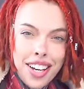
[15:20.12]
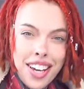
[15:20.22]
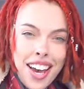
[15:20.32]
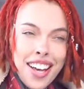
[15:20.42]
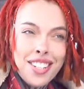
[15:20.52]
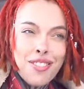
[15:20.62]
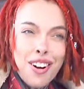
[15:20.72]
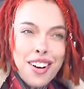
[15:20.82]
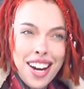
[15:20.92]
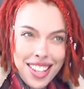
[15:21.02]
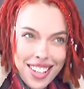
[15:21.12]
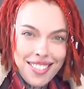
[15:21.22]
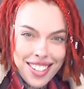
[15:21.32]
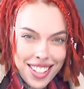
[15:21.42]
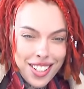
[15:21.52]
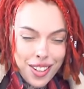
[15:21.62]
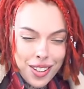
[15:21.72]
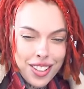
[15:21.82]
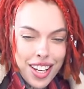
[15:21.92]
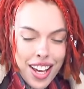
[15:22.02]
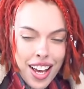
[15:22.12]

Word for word: It's really, really cold.